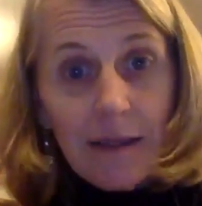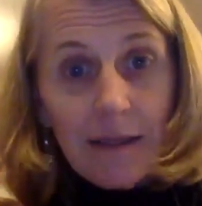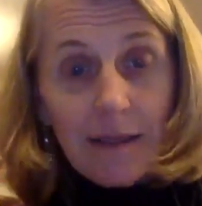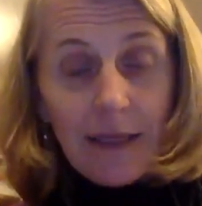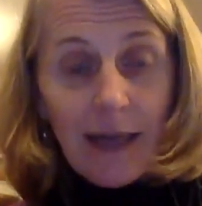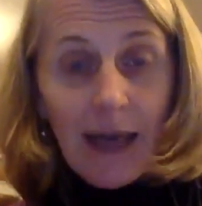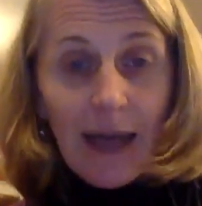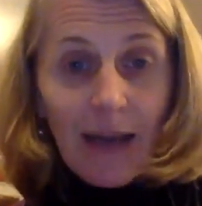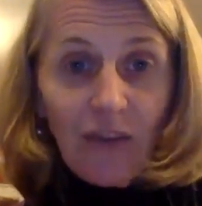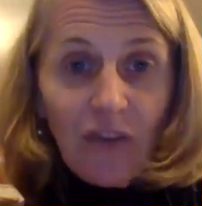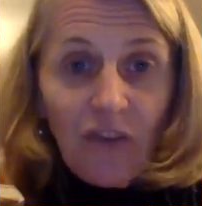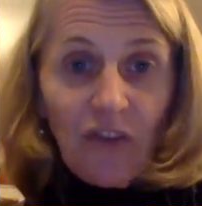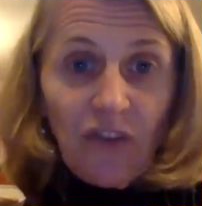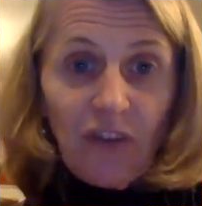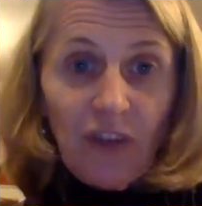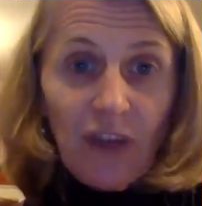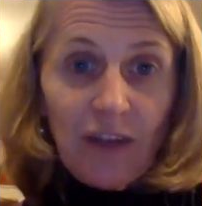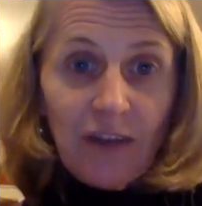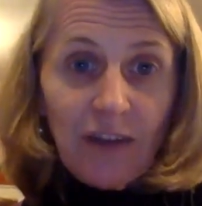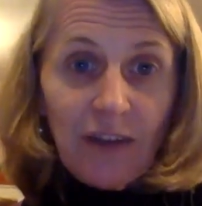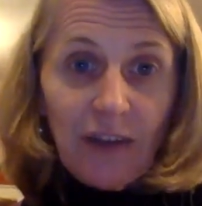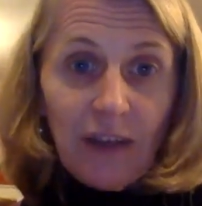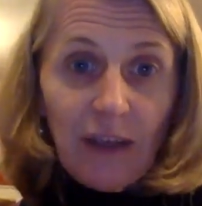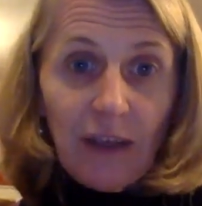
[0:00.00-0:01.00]
that
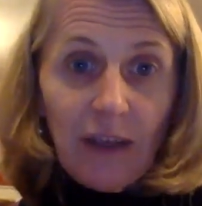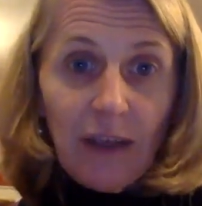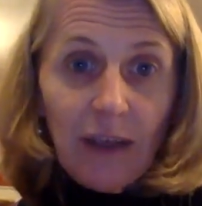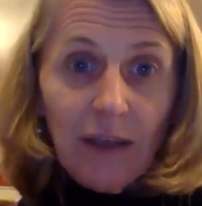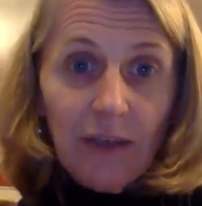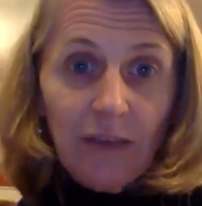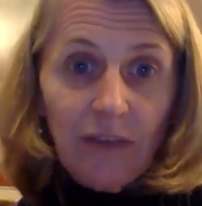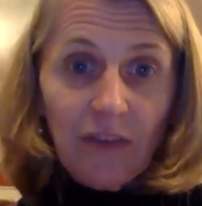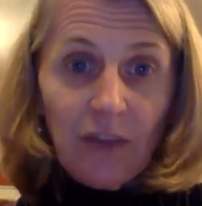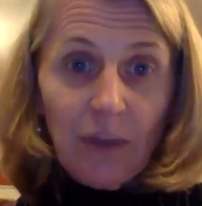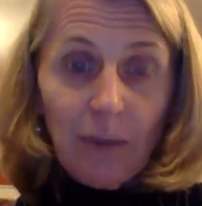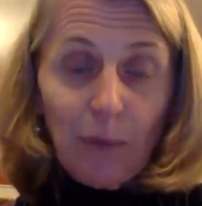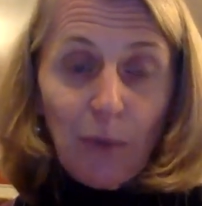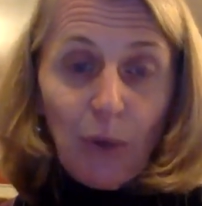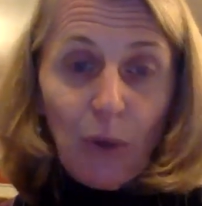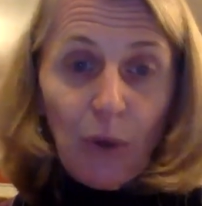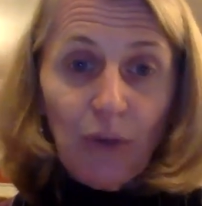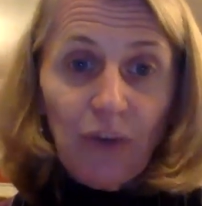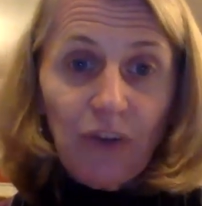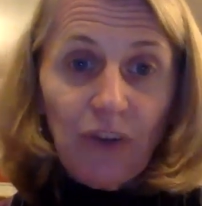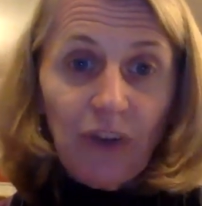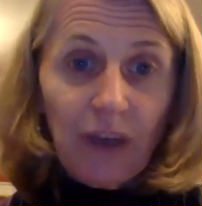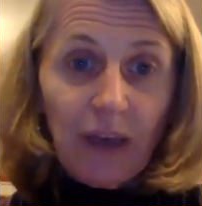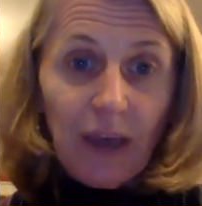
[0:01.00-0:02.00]
steady
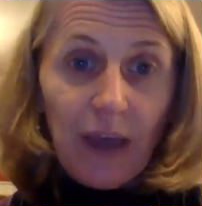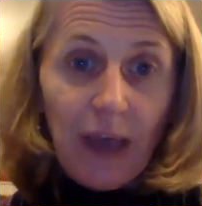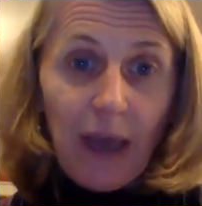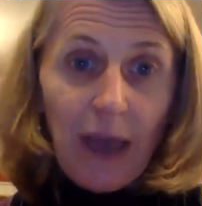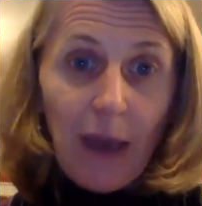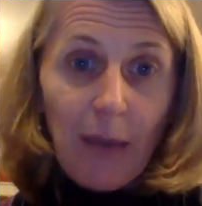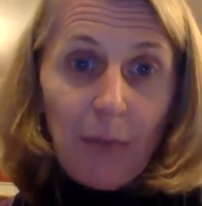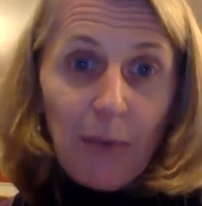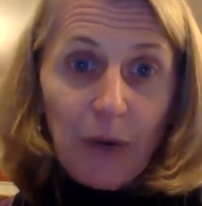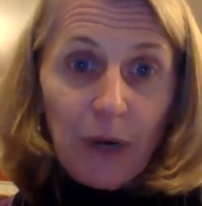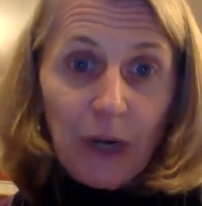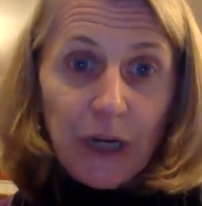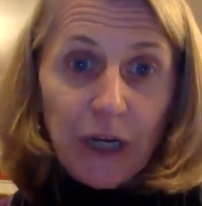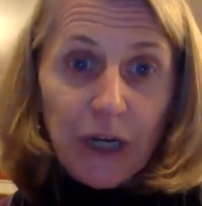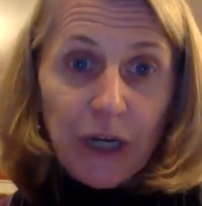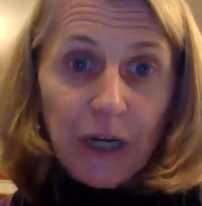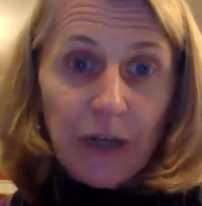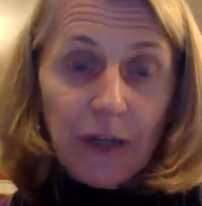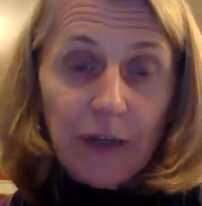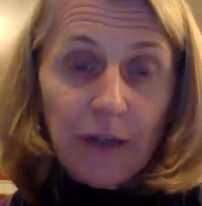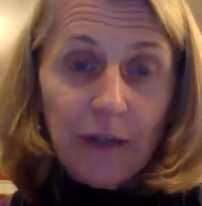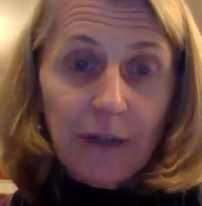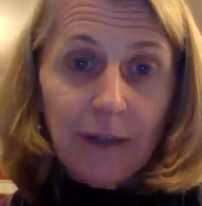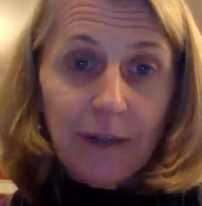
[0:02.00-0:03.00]
subglottic air
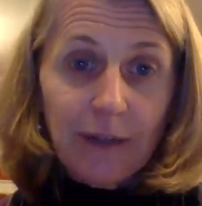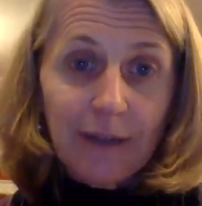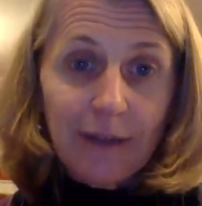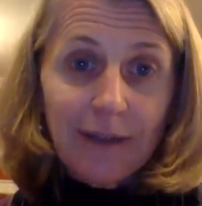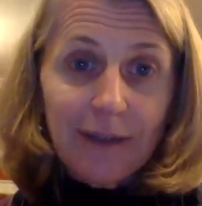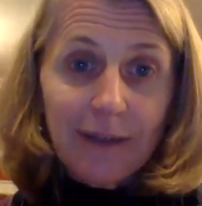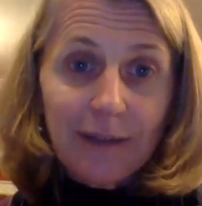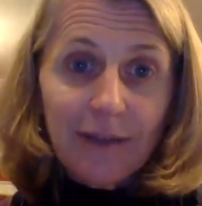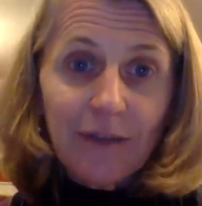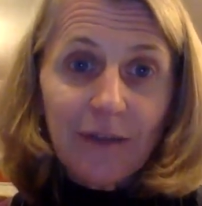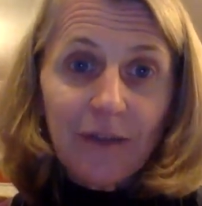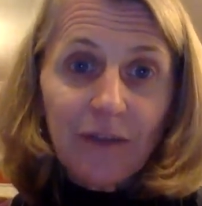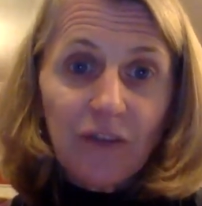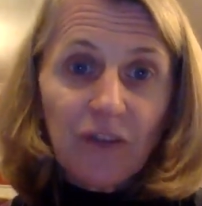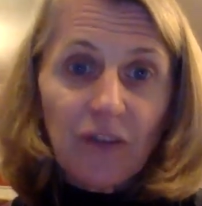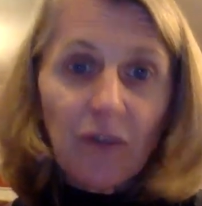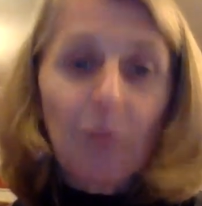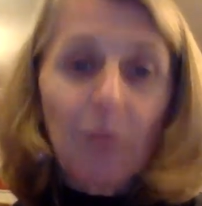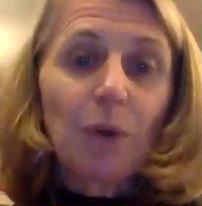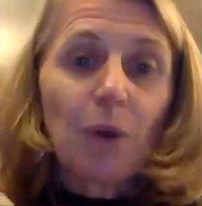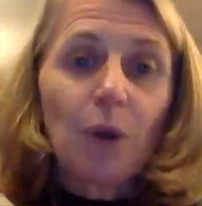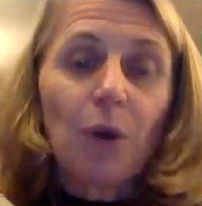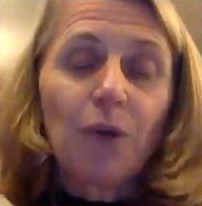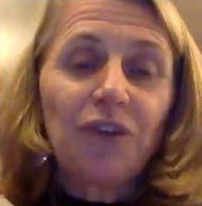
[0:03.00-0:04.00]
pressure.
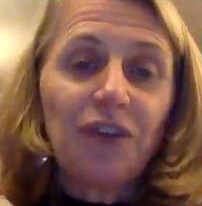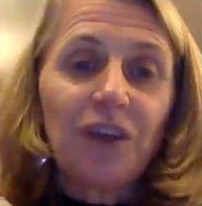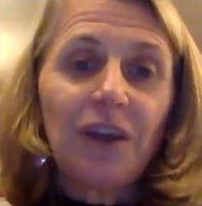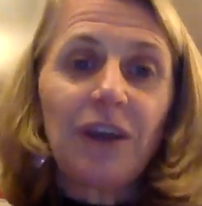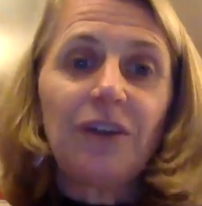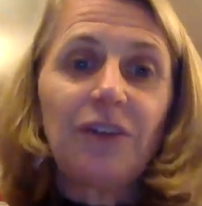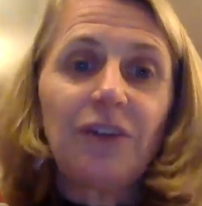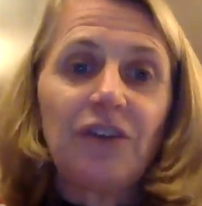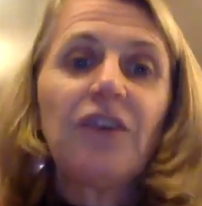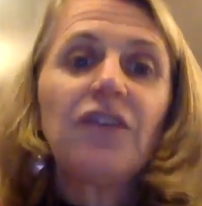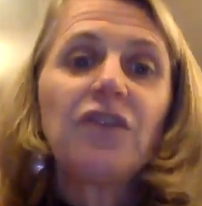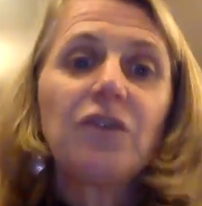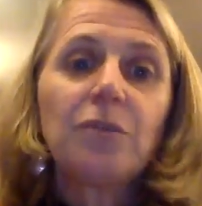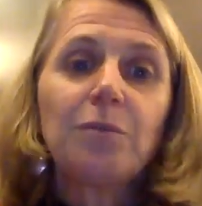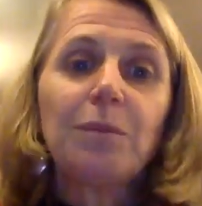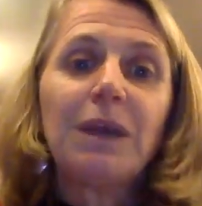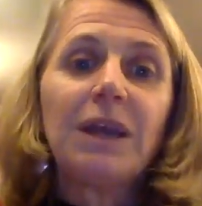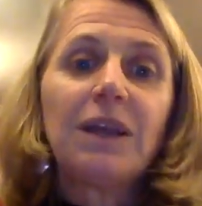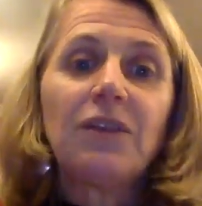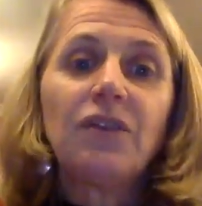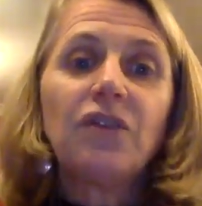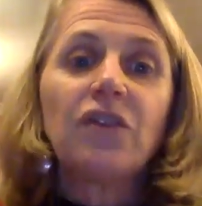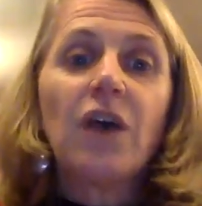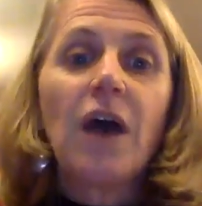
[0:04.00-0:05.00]
Subglottic just
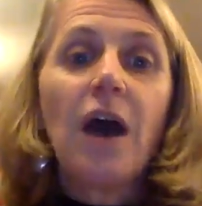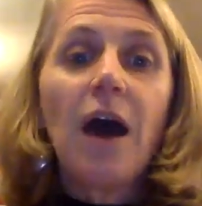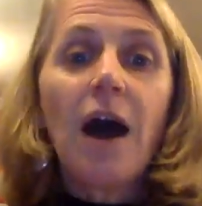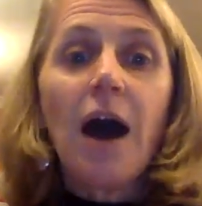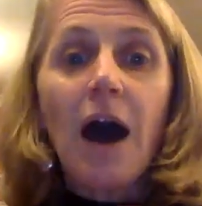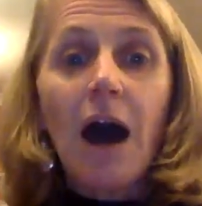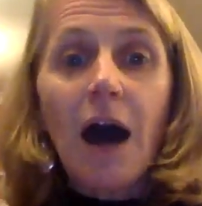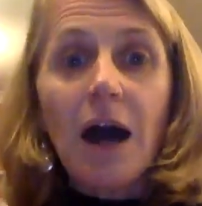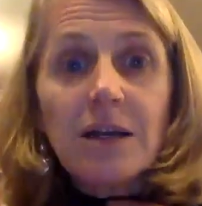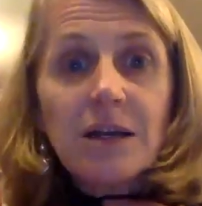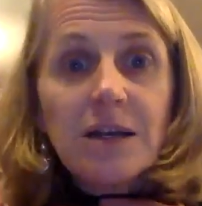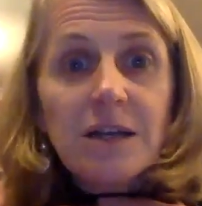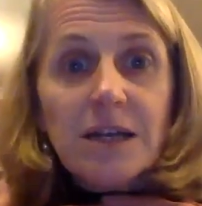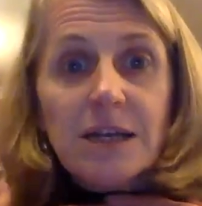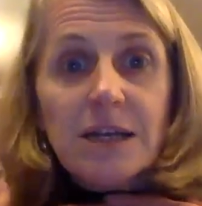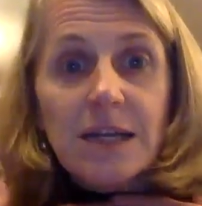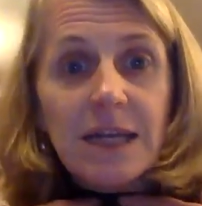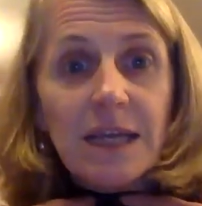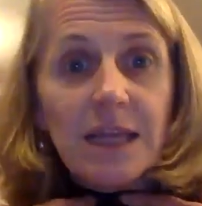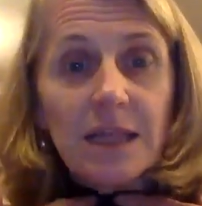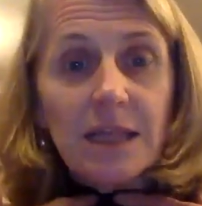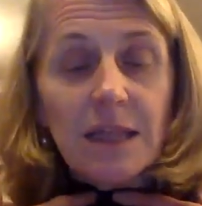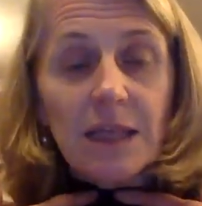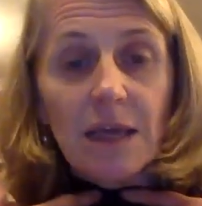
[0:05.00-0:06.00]
means
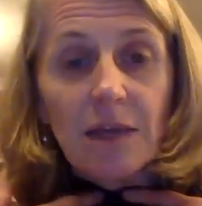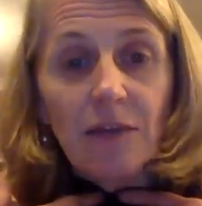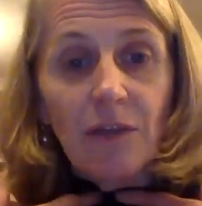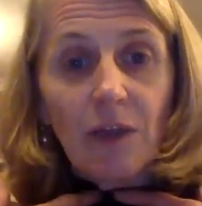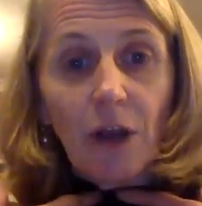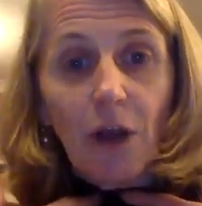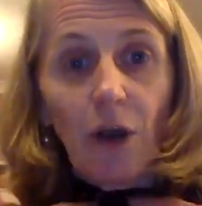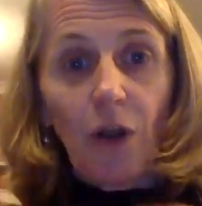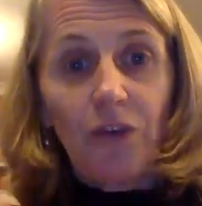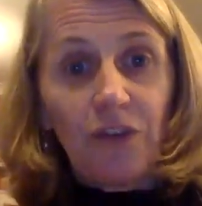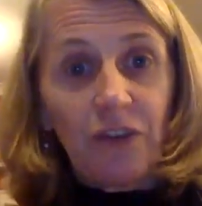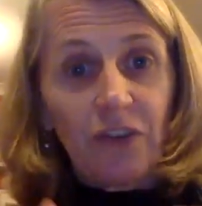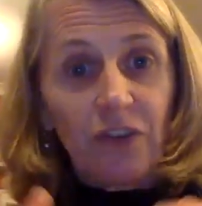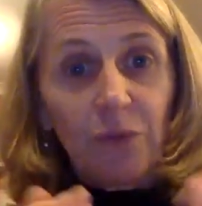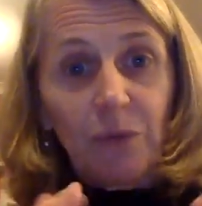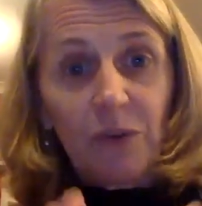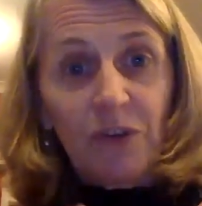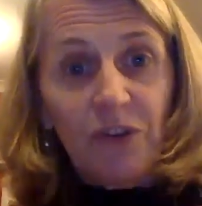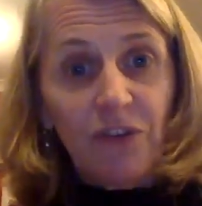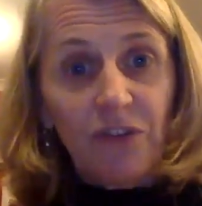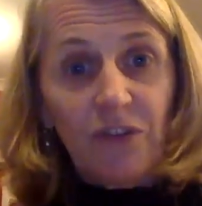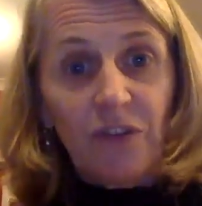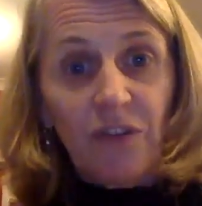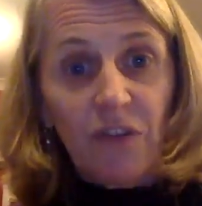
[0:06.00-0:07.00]
underneath the glottis,
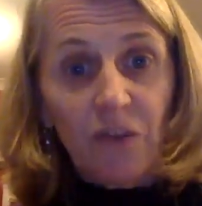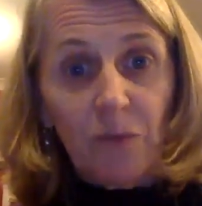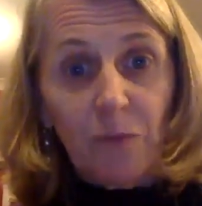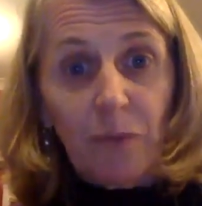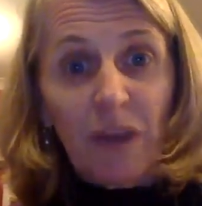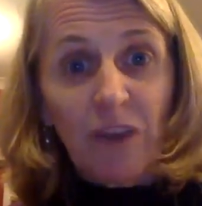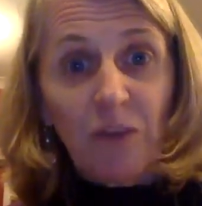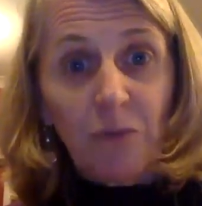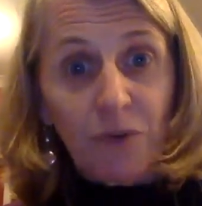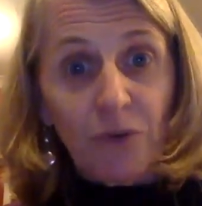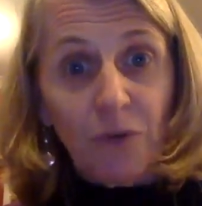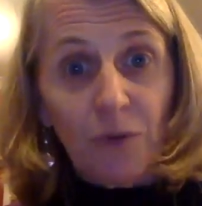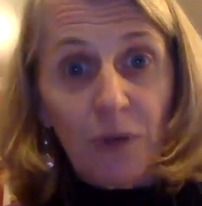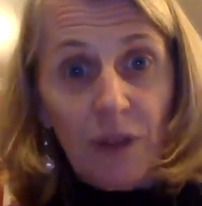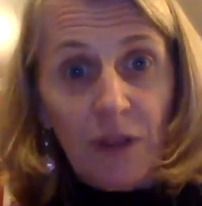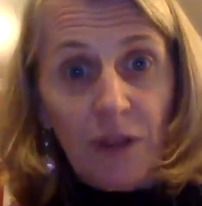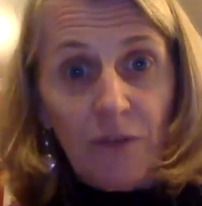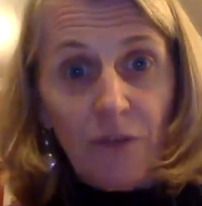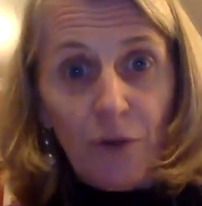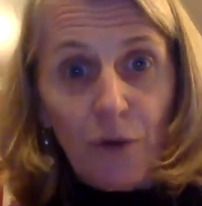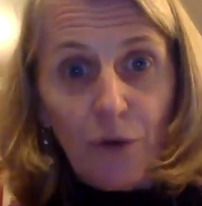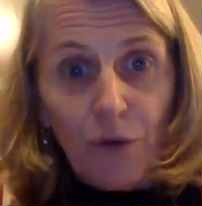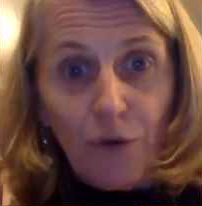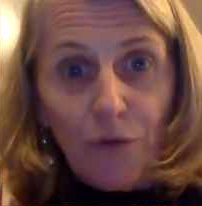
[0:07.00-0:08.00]
which is the space between the
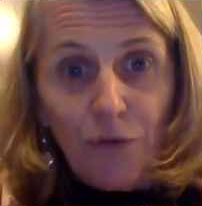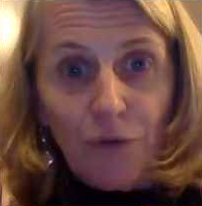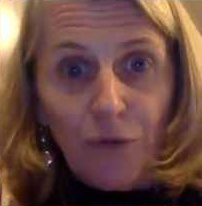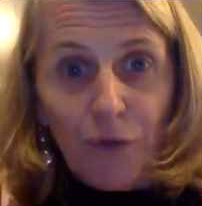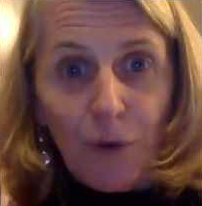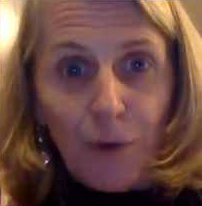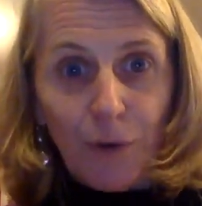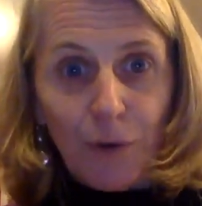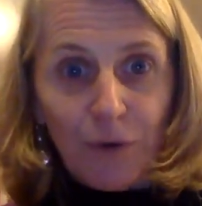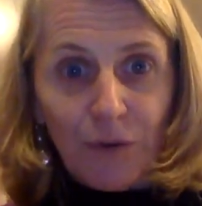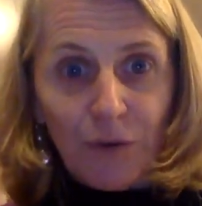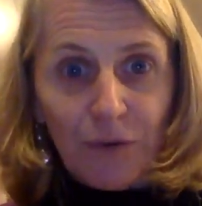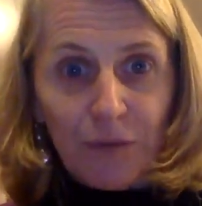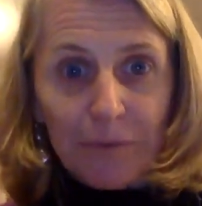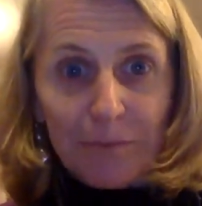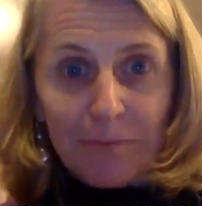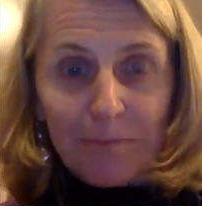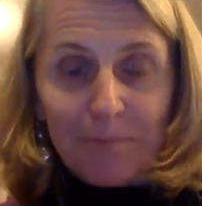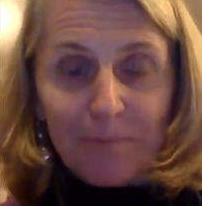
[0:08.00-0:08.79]
vocal folds.